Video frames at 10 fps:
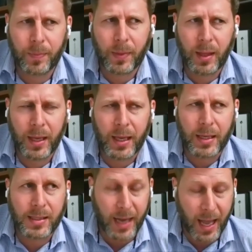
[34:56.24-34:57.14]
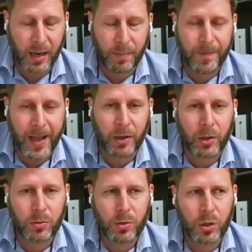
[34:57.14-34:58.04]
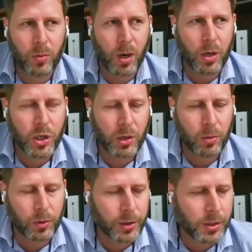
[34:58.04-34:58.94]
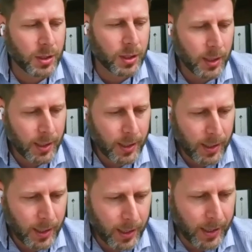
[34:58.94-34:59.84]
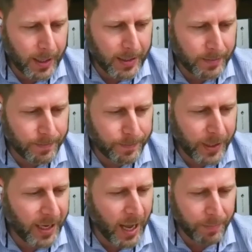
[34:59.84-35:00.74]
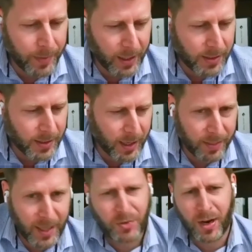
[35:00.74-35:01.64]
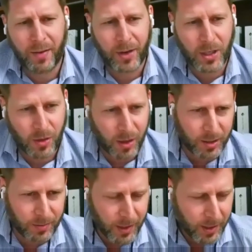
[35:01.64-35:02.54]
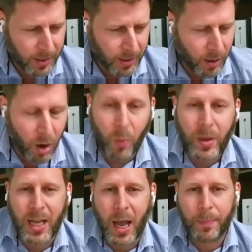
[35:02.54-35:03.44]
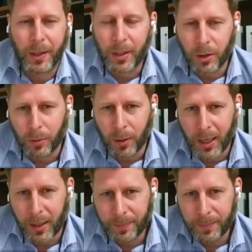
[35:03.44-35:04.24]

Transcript: is an added value to our shareholders. But yeah, thanks for having us on, and always happy to